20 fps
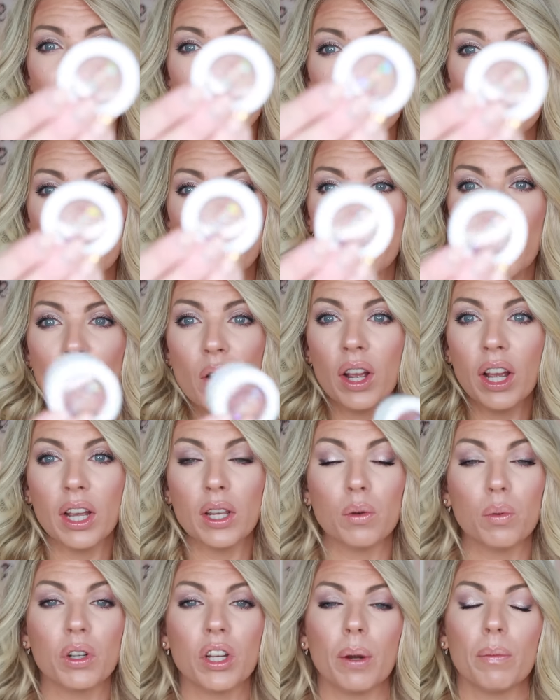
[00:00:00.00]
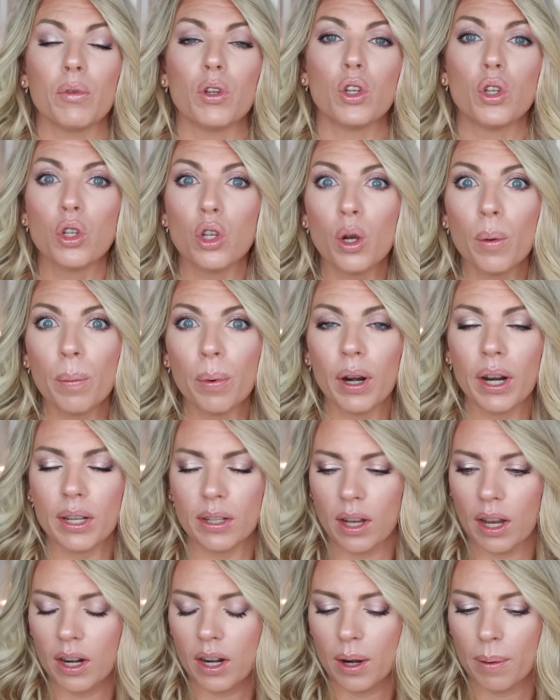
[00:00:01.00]
this, it'll focus, which I'm super
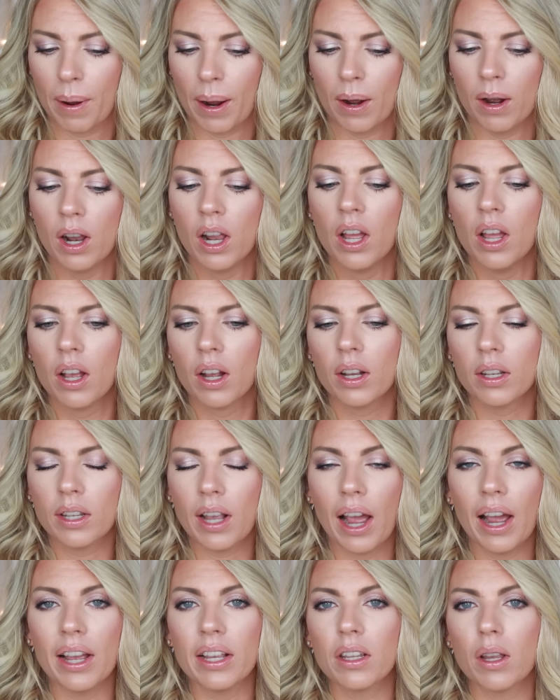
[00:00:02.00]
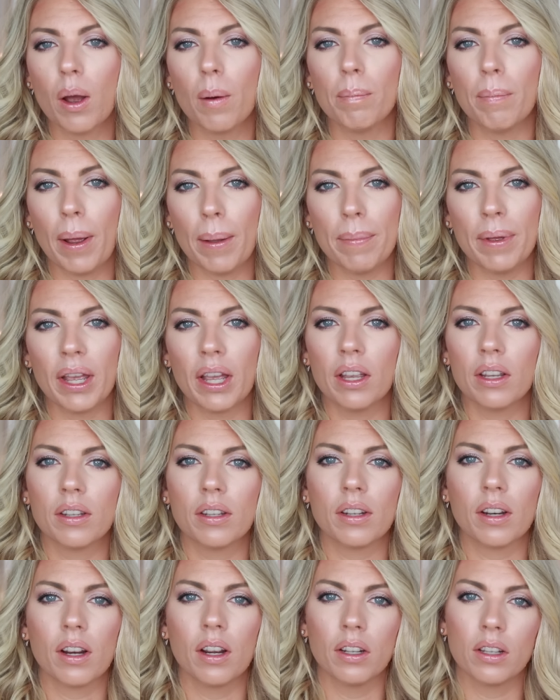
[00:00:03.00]
excited about because that is my
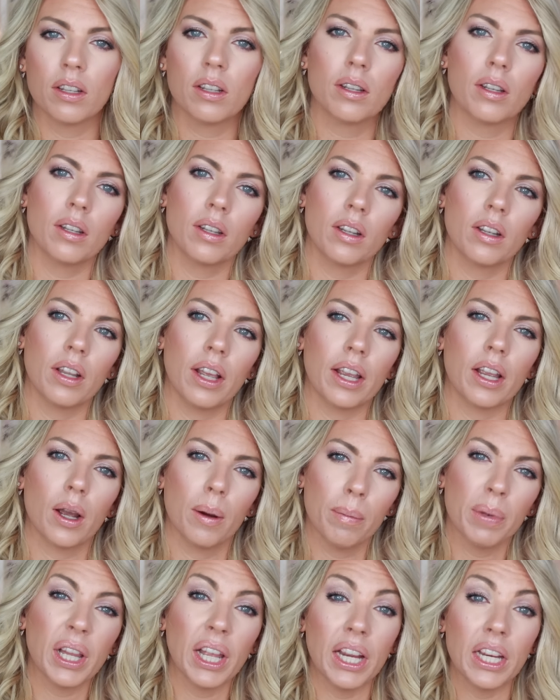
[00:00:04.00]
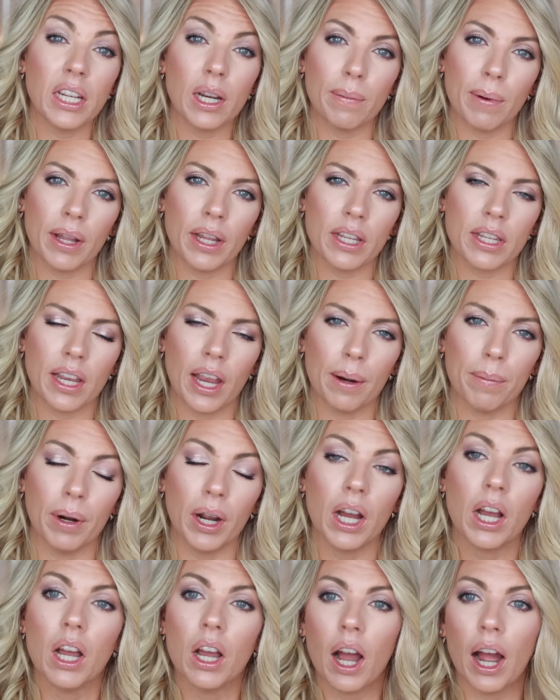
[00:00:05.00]
biggest complaint about this
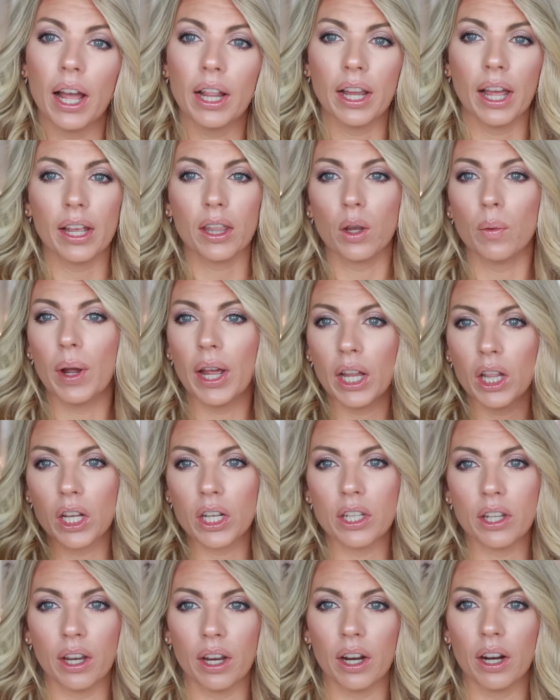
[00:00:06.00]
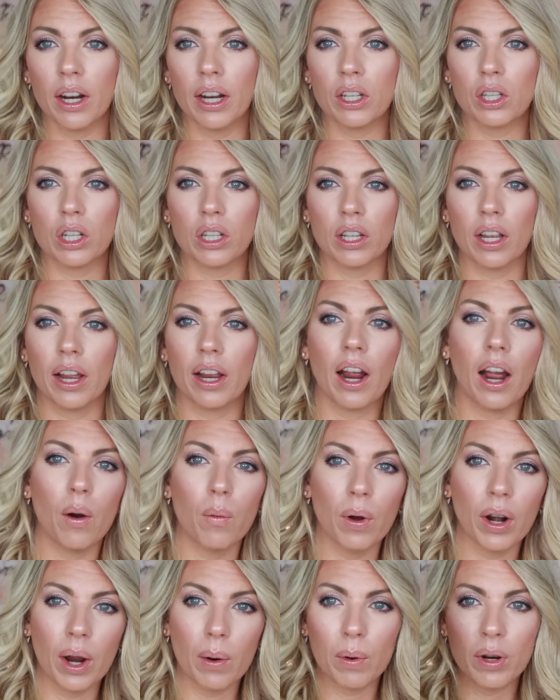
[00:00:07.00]
camera. I like the way it looks here. It's just like
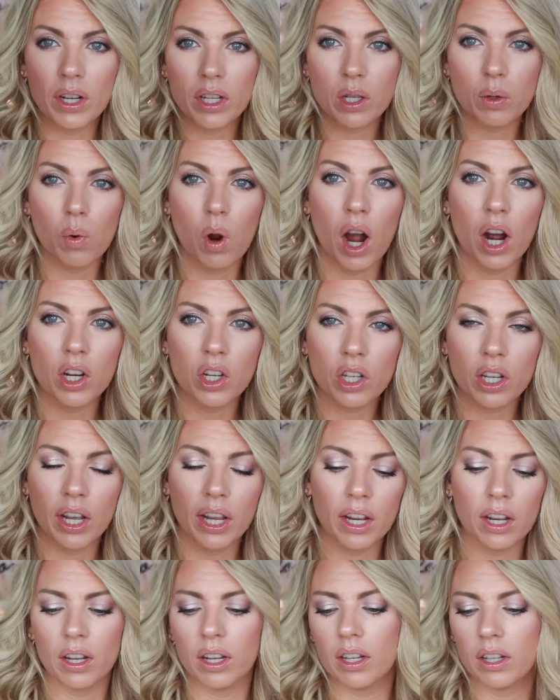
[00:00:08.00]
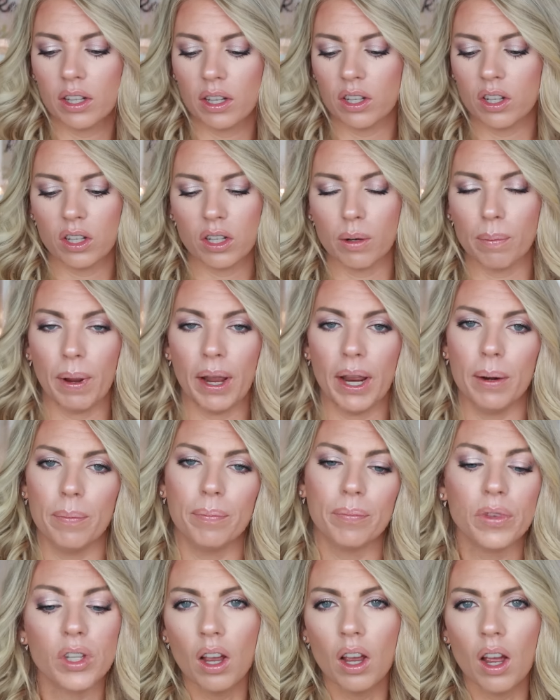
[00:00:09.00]
when I want to swatch, like it's just a
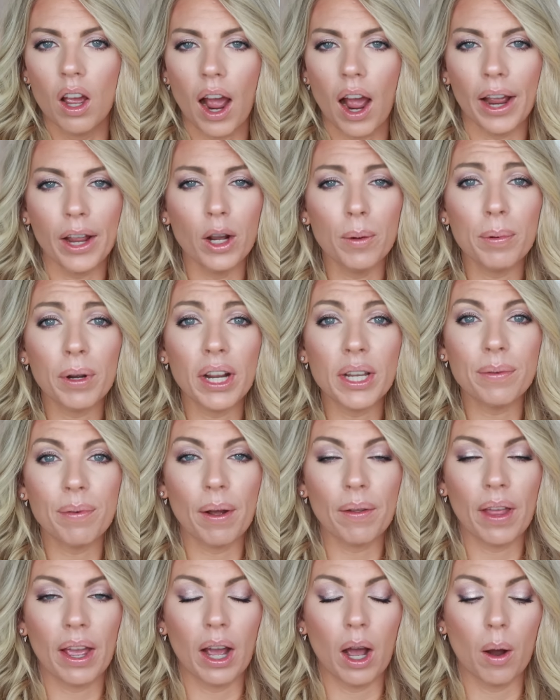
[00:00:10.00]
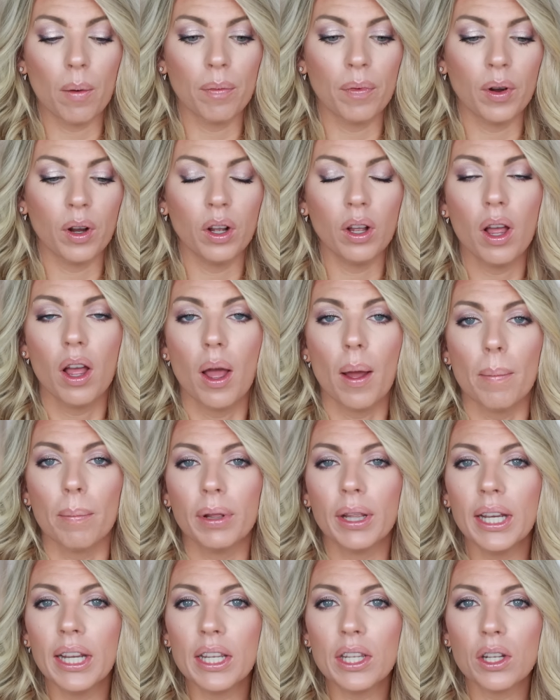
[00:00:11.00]
pain. I hope you guys found that helpful.
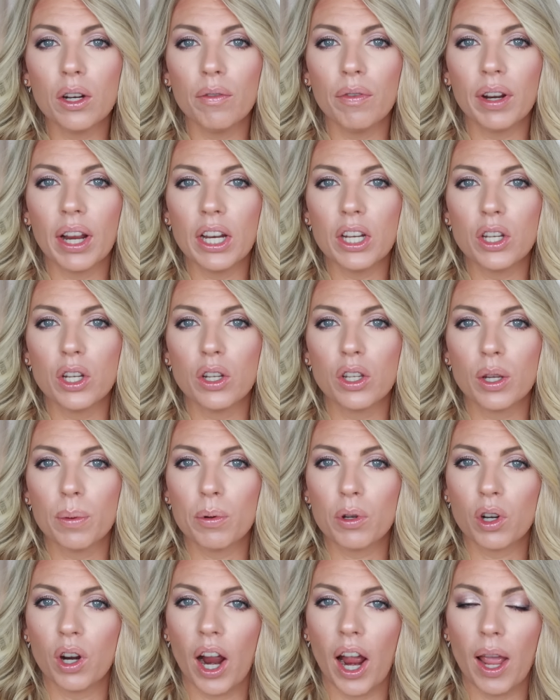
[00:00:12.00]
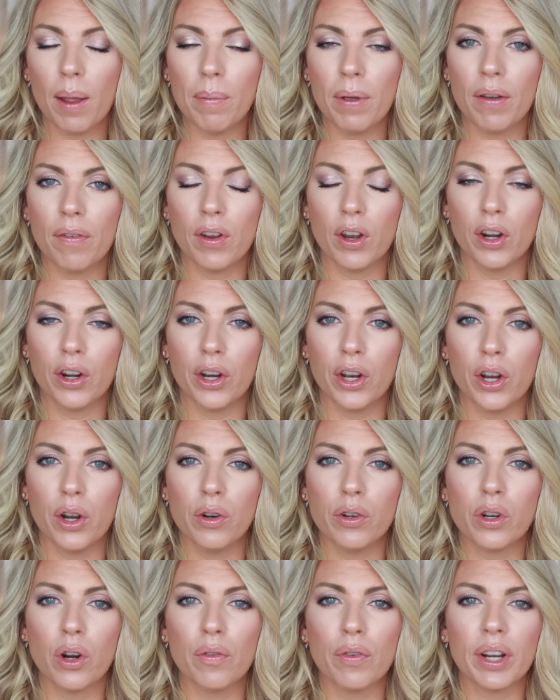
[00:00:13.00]
Please don't forget to subscribe if you're
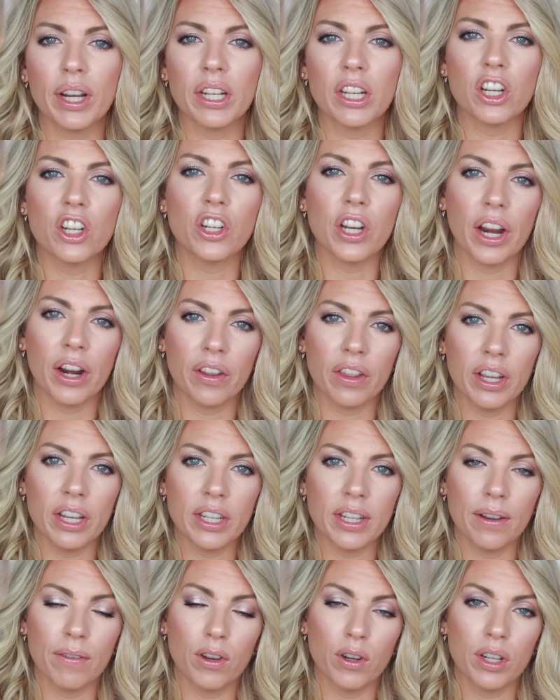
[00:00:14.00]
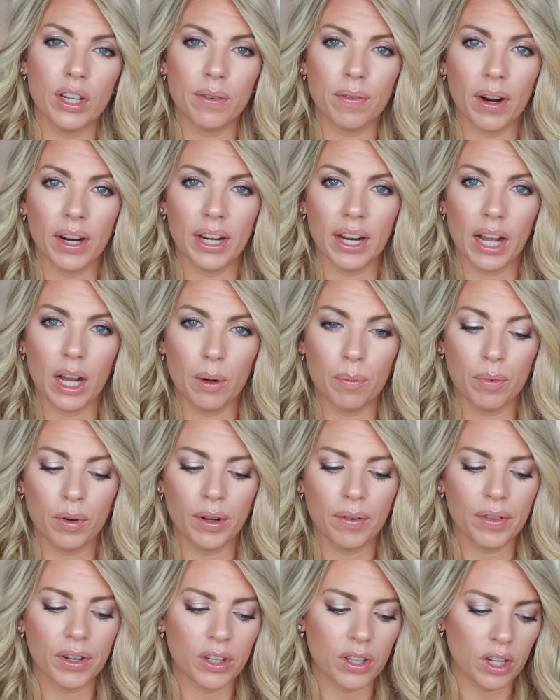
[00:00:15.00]
new. Don't forget to share this if you did find it
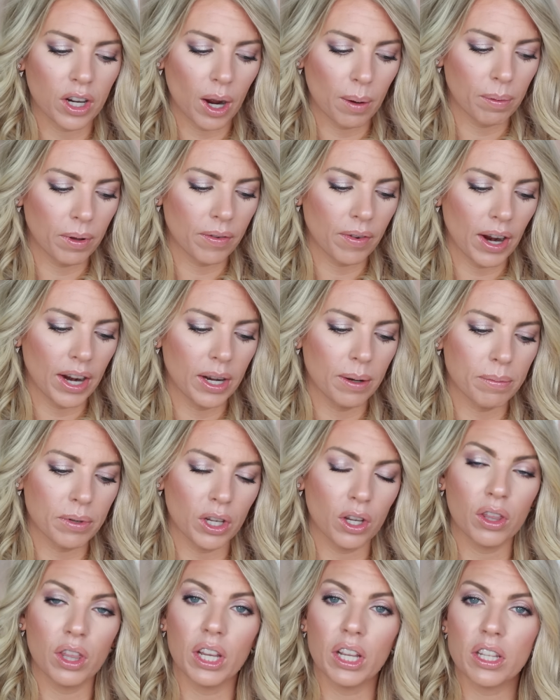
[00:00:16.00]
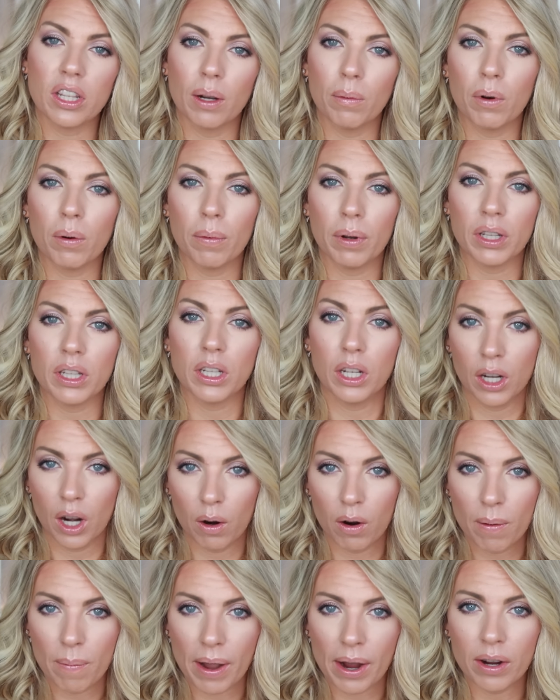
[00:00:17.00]
helpful, if there's a couple of items that you think someone wants to
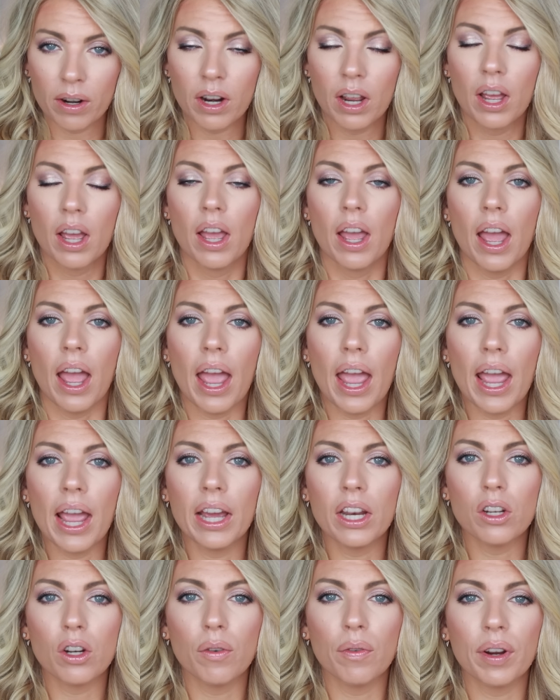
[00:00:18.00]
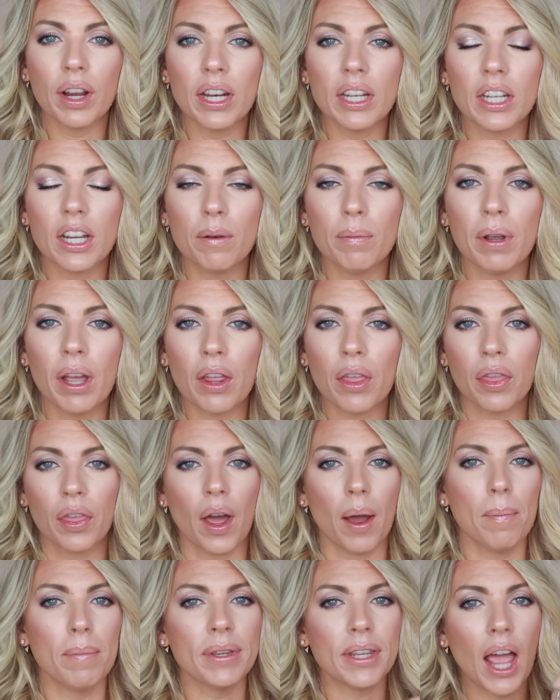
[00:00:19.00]
know about. And don't forget to give me a
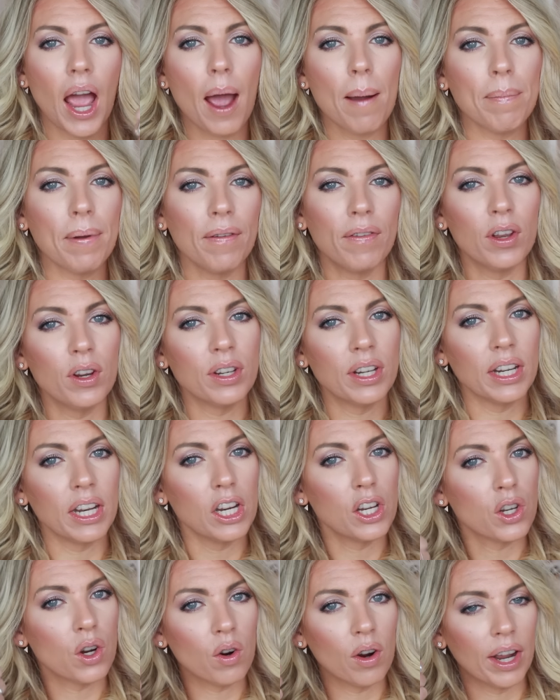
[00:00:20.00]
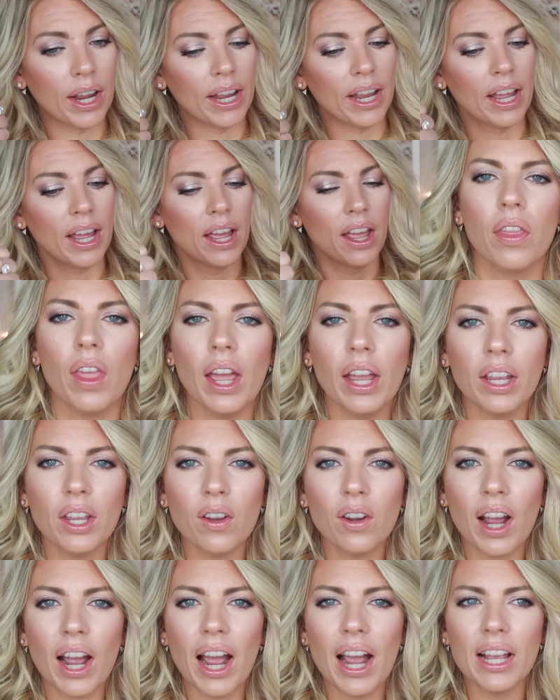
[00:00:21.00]
thumbs up if you did enjoy. Thank
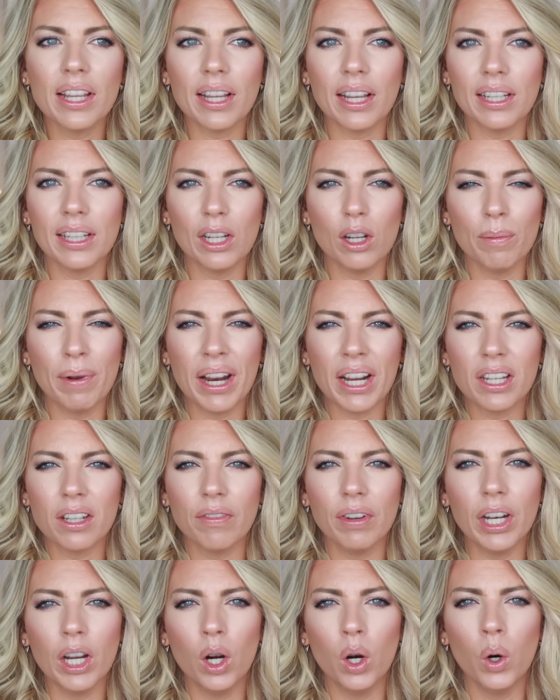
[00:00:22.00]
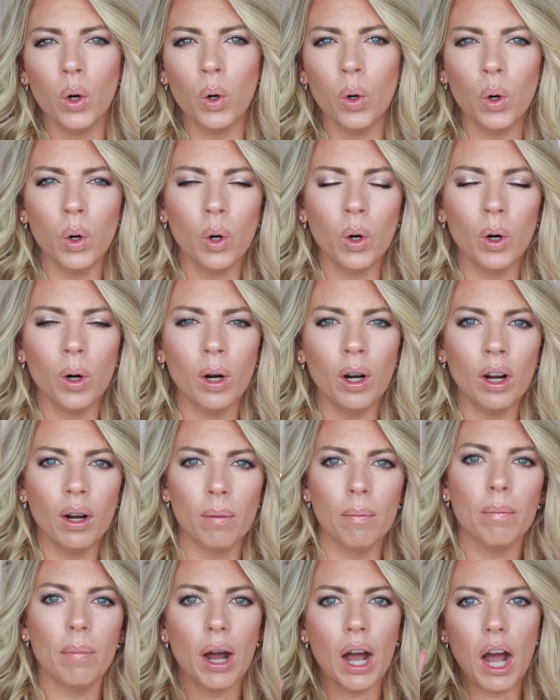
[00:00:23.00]
you guys. I'll see you in my next
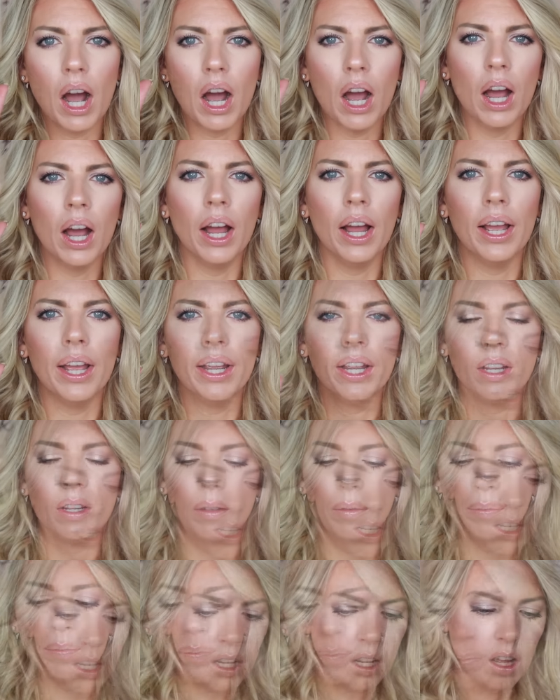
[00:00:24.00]
video. Bye.